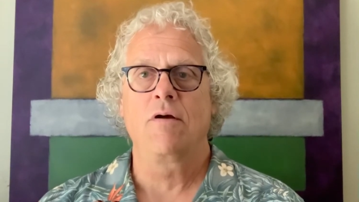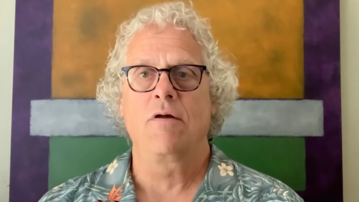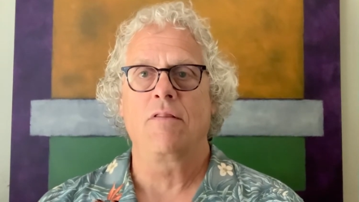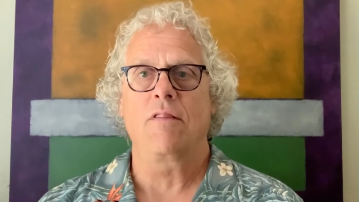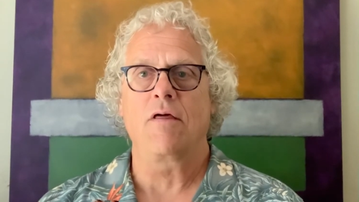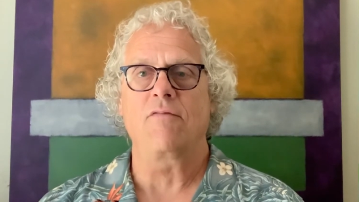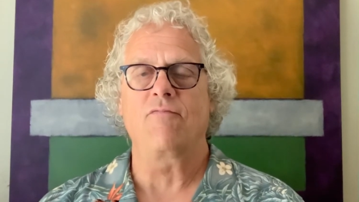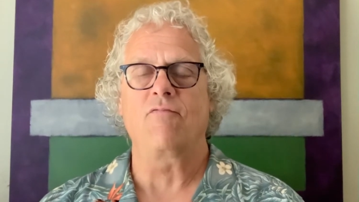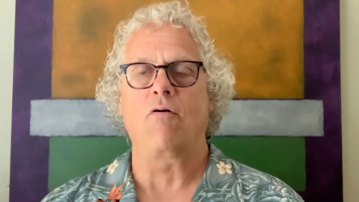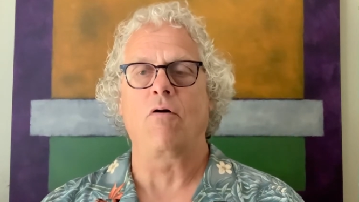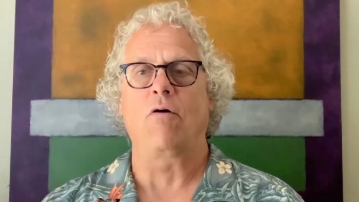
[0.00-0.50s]

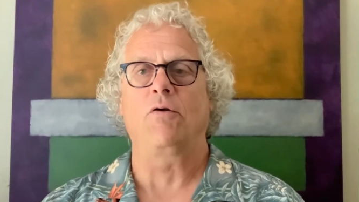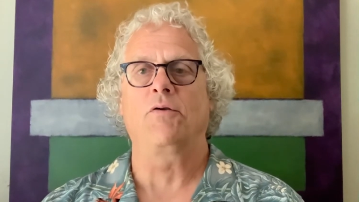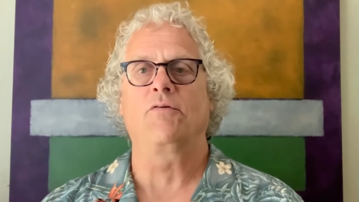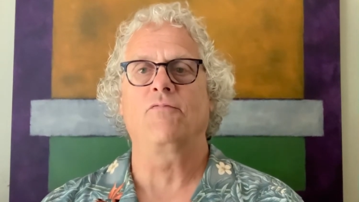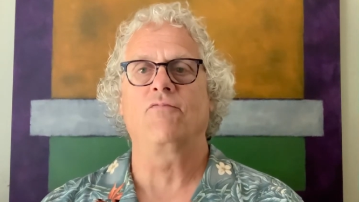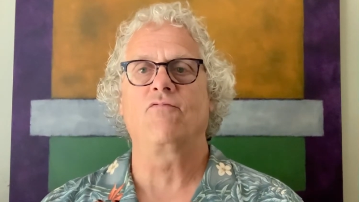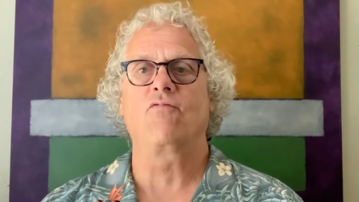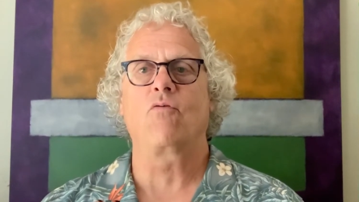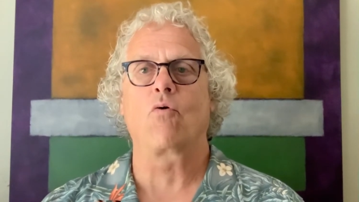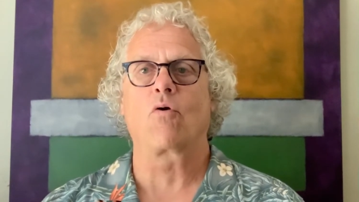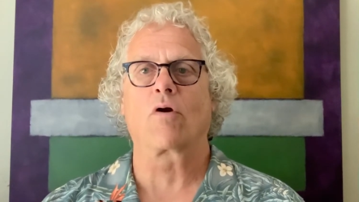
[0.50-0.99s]
They fall into
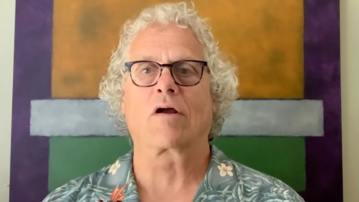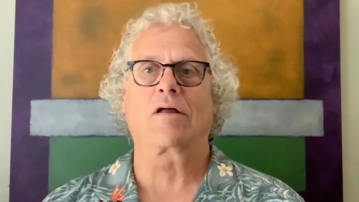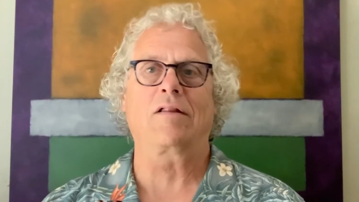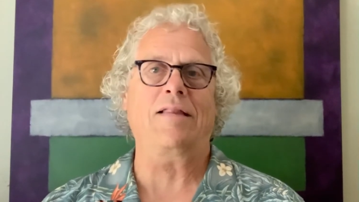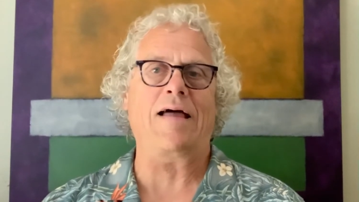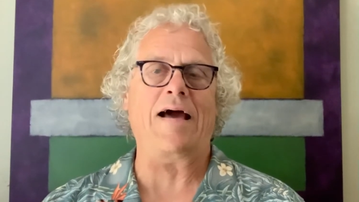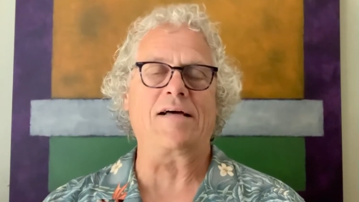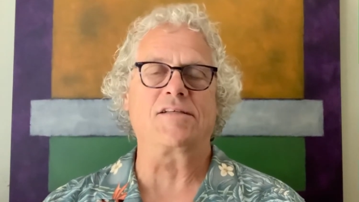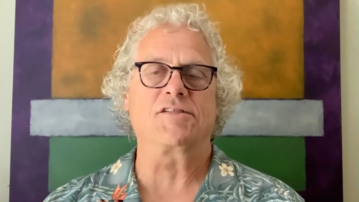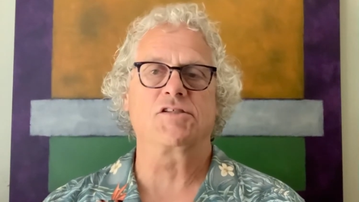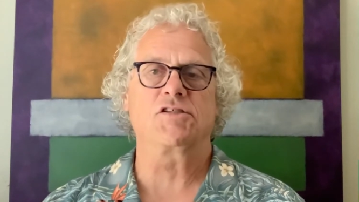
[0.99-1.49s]
four
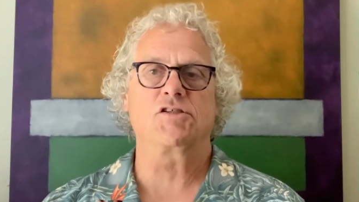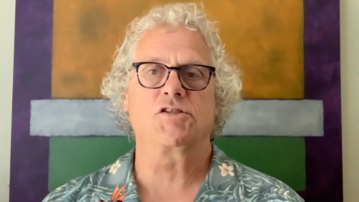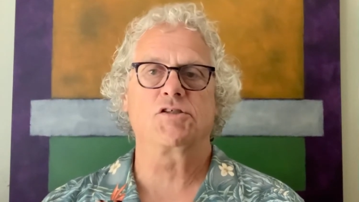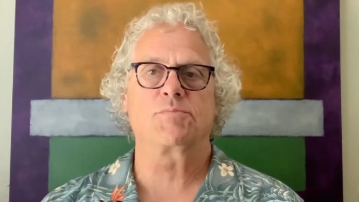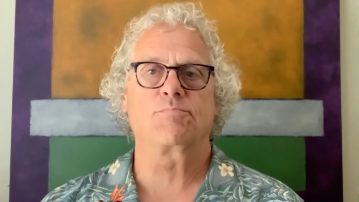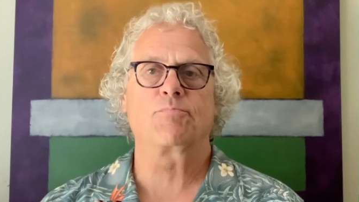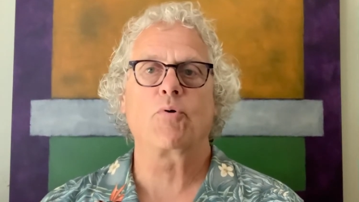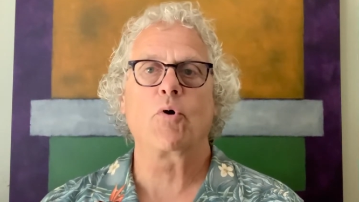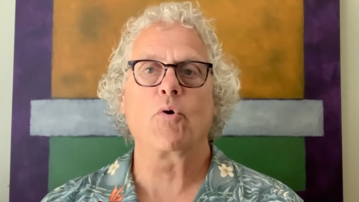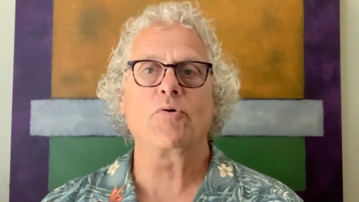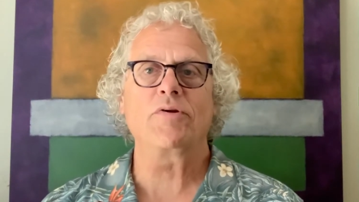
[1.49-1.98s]
classes:
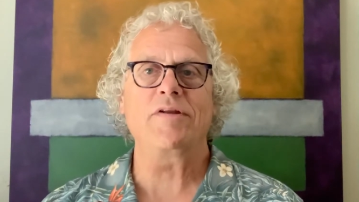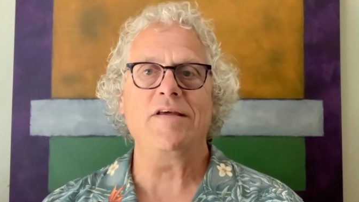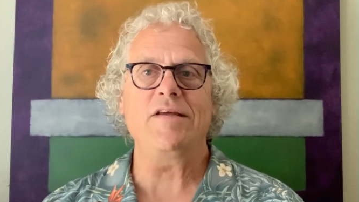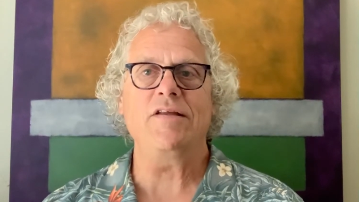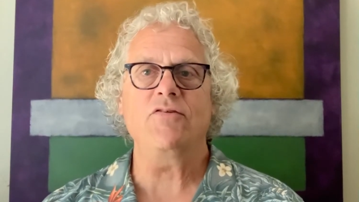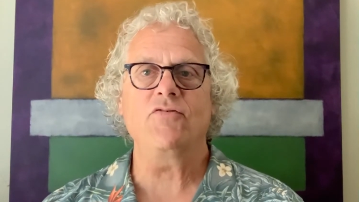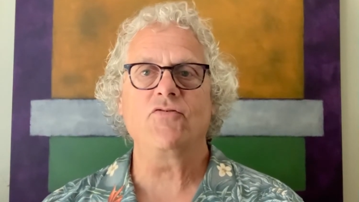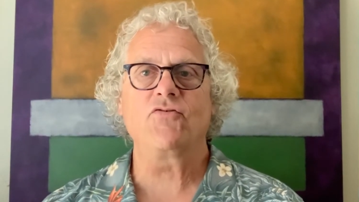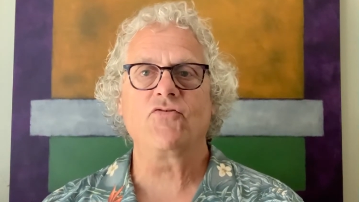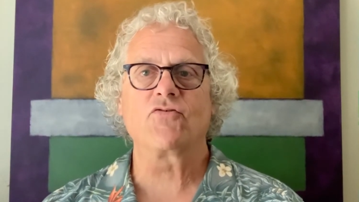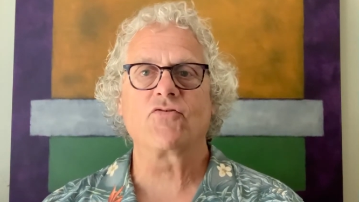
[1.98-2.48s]

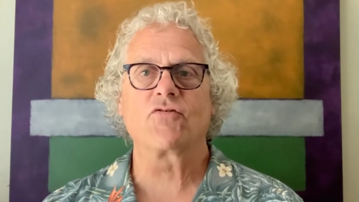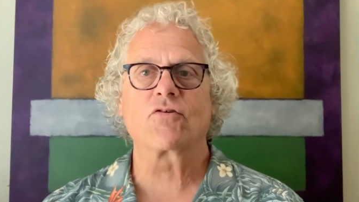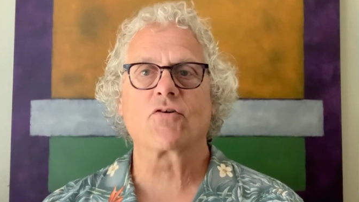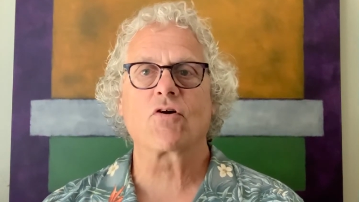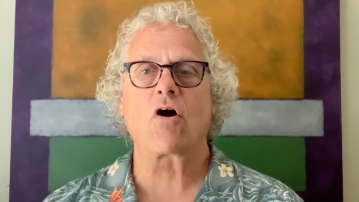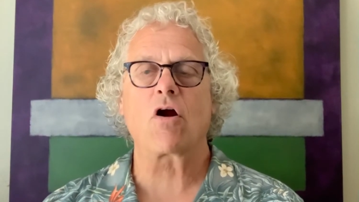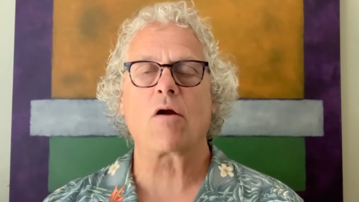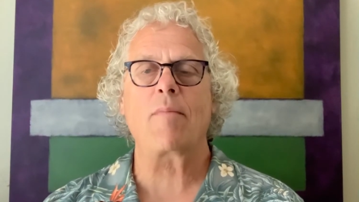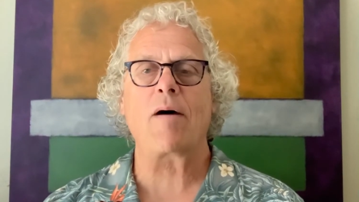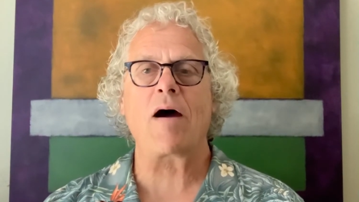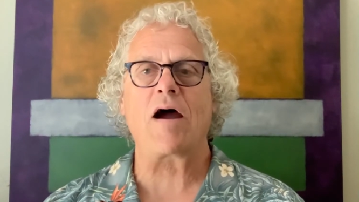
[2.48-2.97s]
proteins,
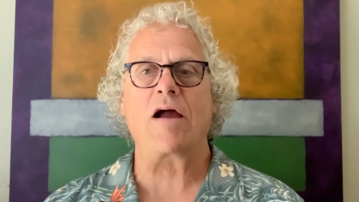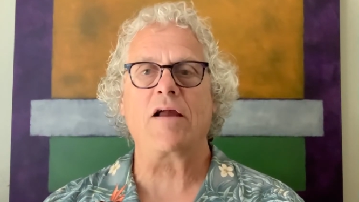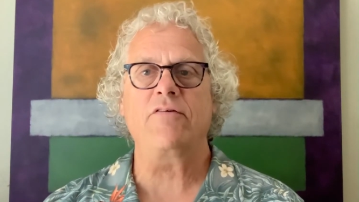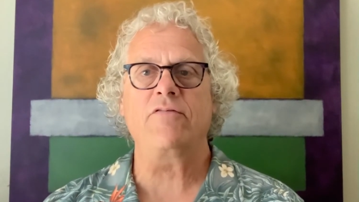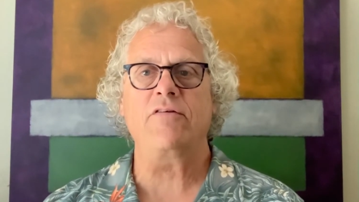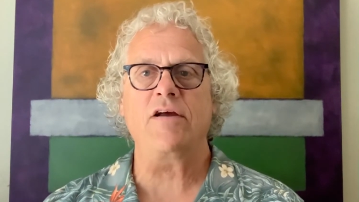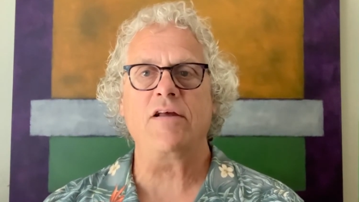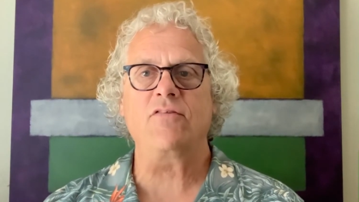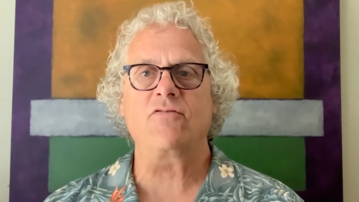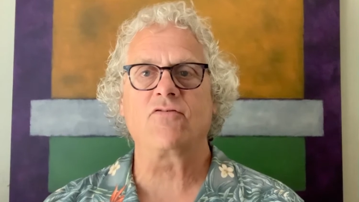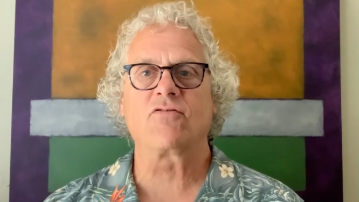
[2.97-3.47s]

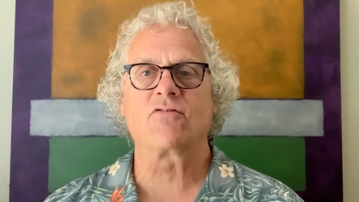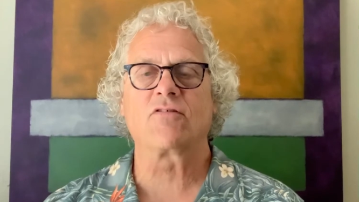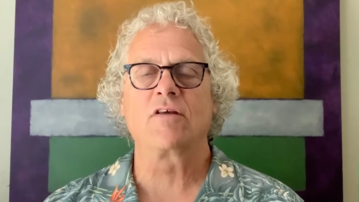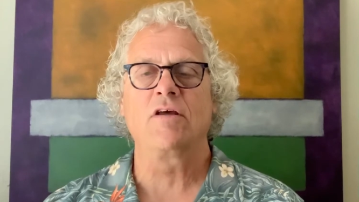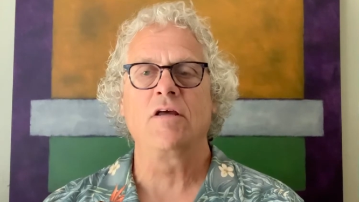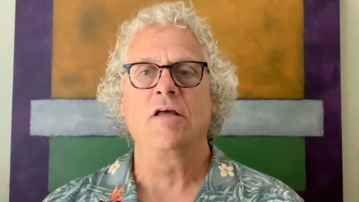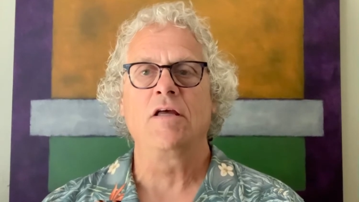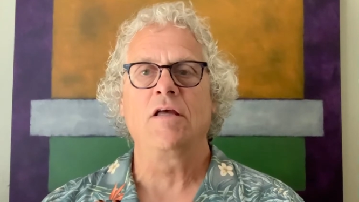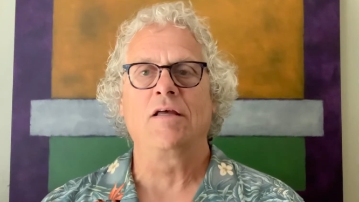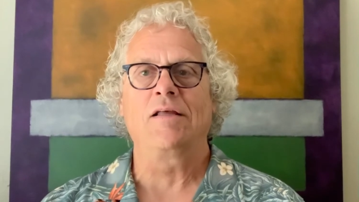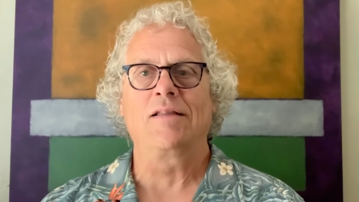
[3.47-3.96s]
carbohydrates,
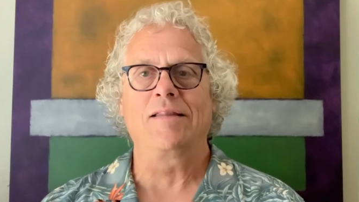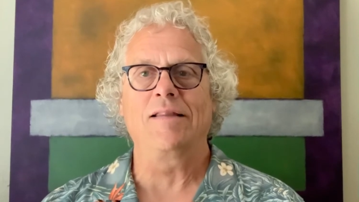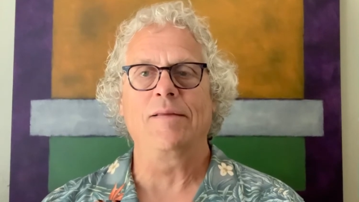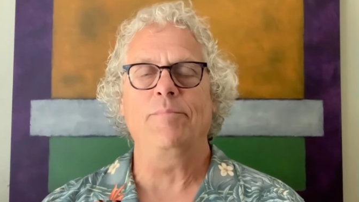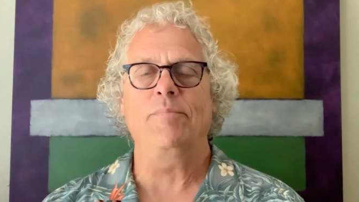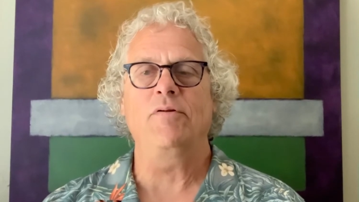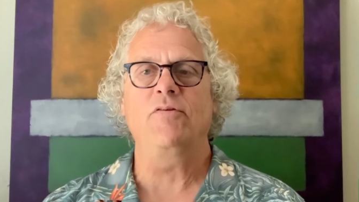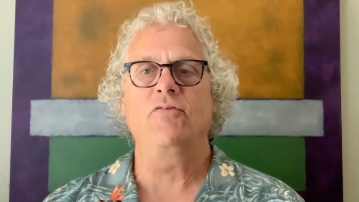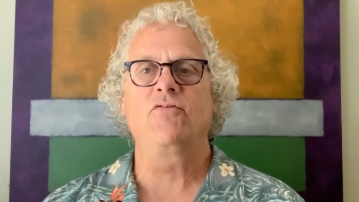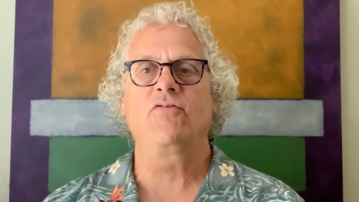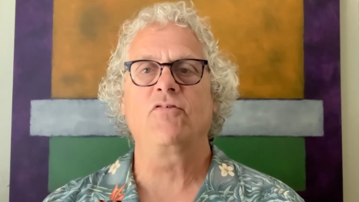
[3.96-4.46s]

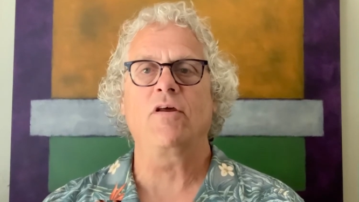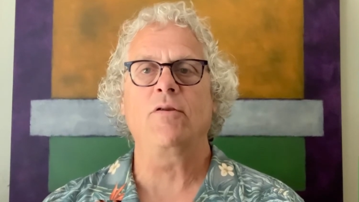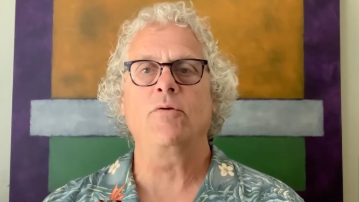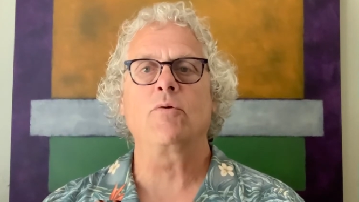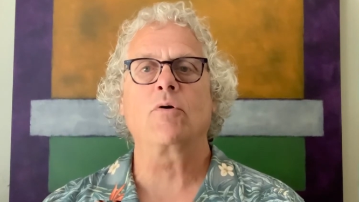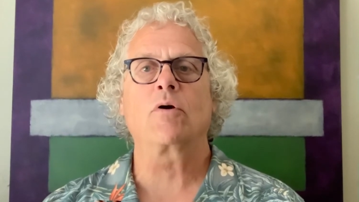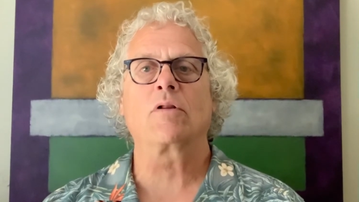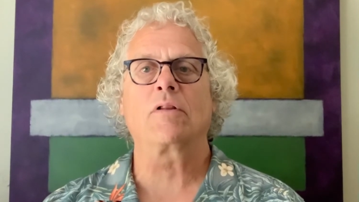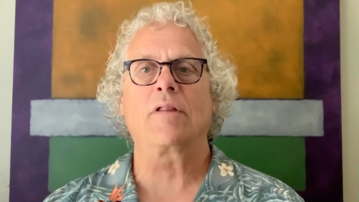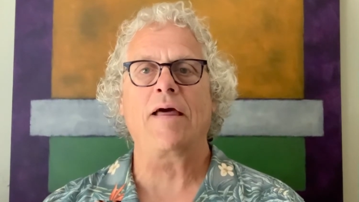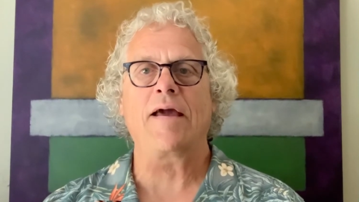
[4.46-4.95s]
lipids, and
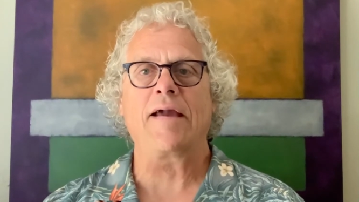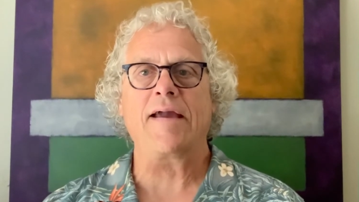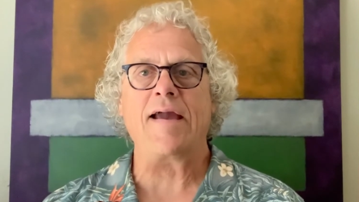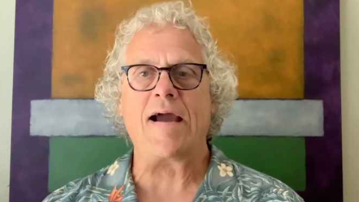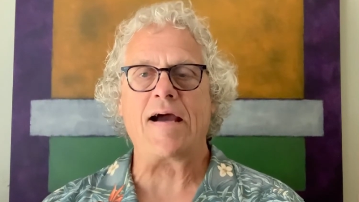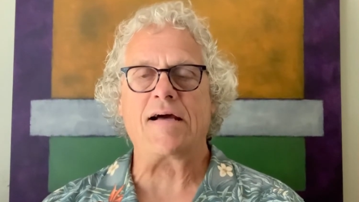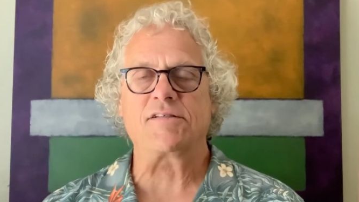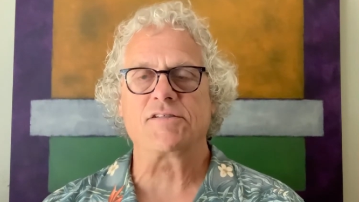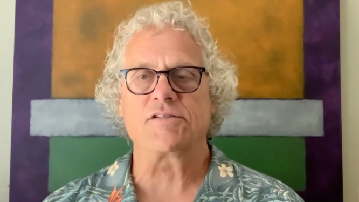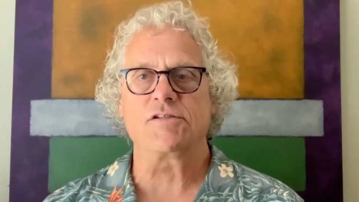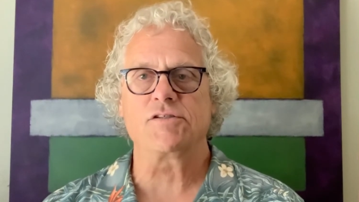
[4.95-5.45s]
nucleic
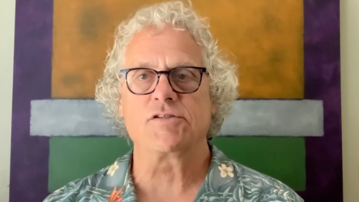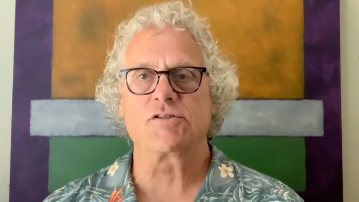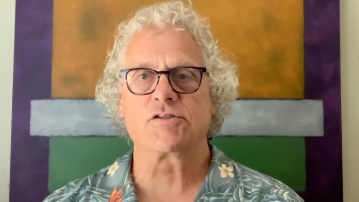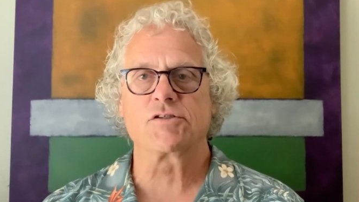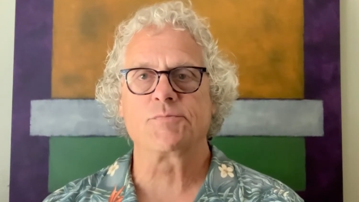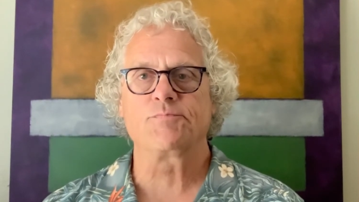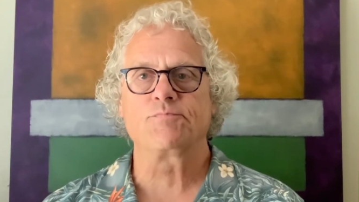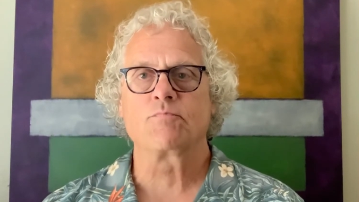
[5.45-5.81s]
acids.